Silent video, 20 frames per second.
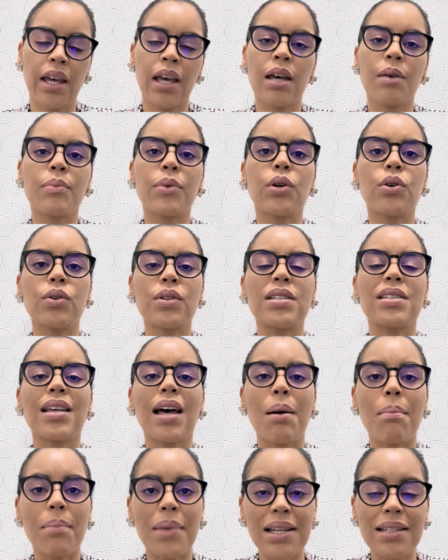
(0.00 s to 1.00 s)
Because I
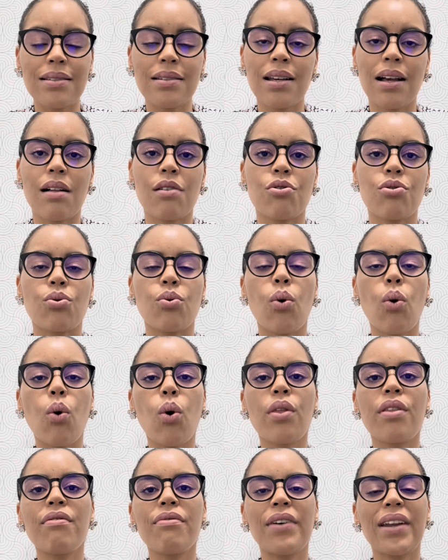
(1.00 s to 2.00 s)
must tell you, all
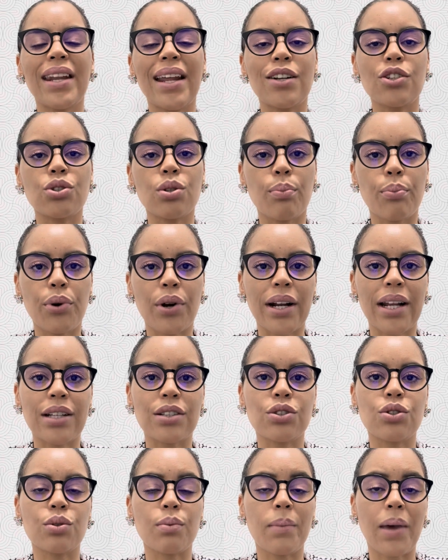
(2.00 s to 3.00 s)
the financial
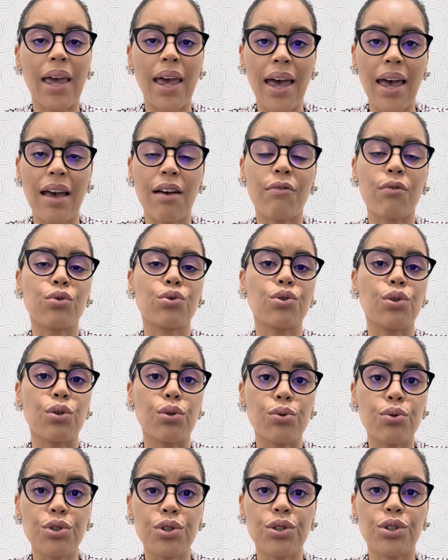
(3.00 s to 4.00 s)
products you may have or
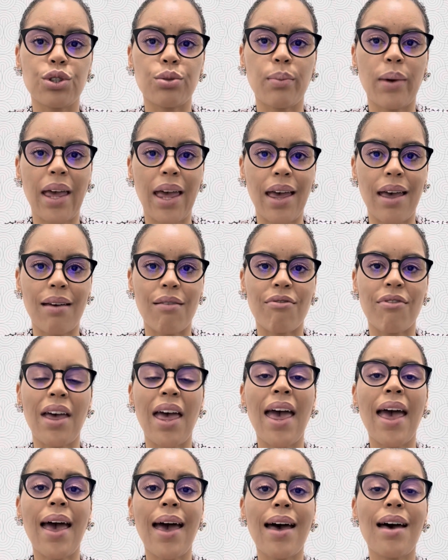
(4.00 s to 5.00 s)
solutions you may have
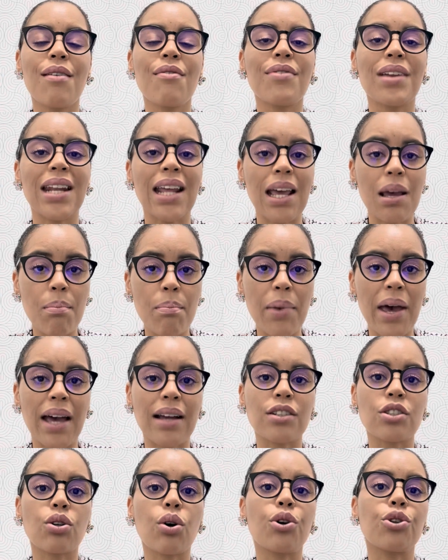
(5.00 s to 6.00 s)
an
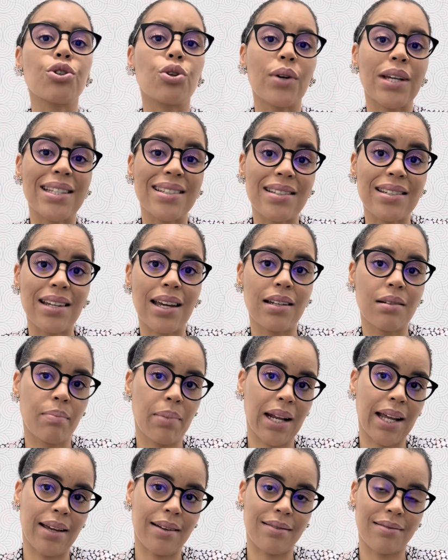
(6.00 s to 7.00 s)
impact on your estate
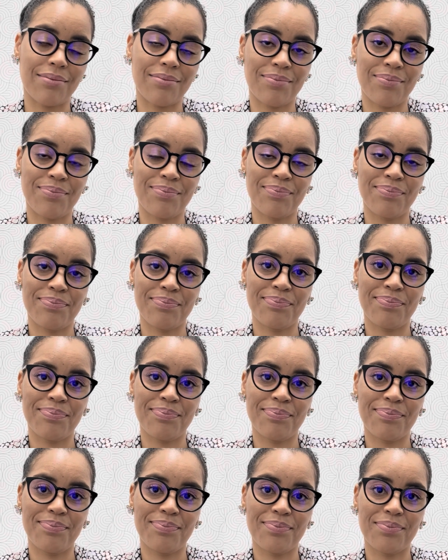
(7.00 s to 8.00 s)
plan.
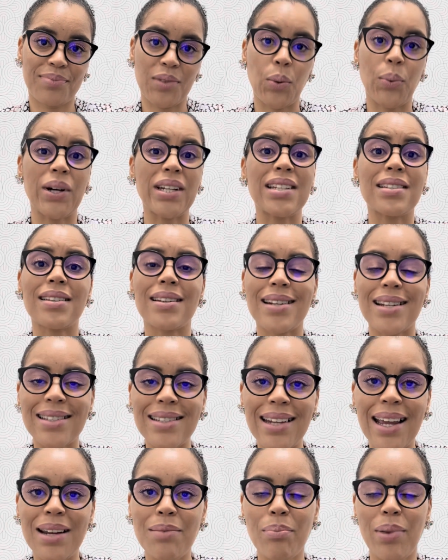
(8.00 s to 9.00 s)
What is an
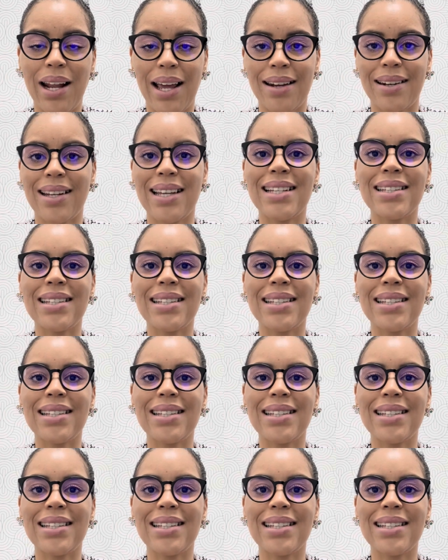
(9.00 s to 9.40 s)
estate plan?